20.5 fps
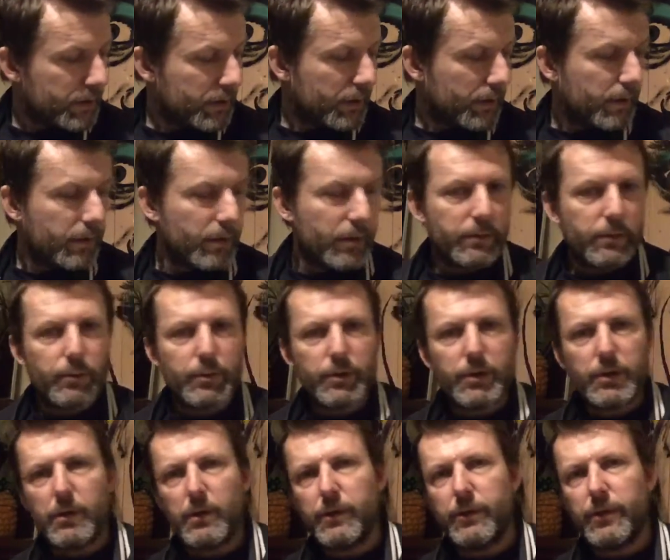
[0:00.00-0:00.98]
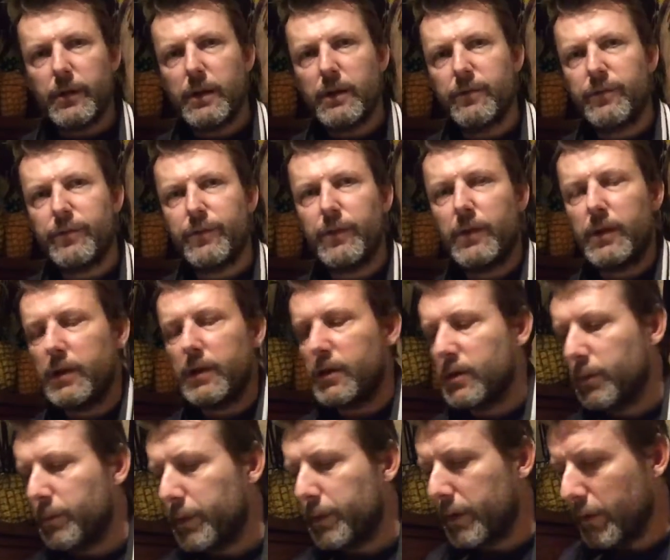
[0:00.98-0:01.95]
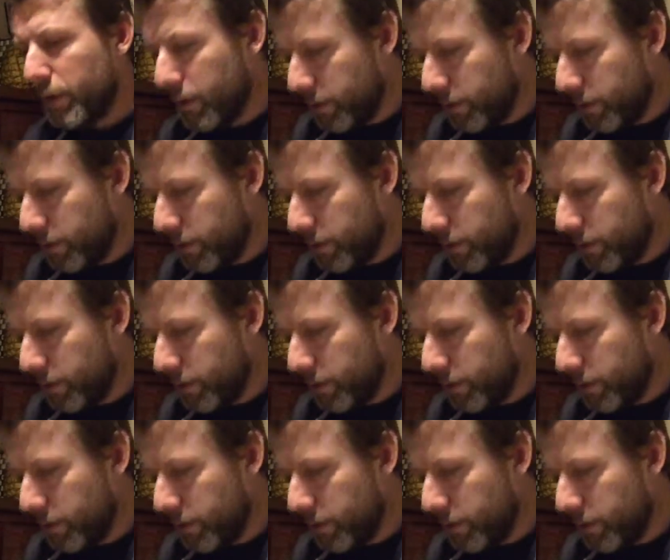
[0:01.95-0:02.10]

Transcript: There was another thing of fucking somebody.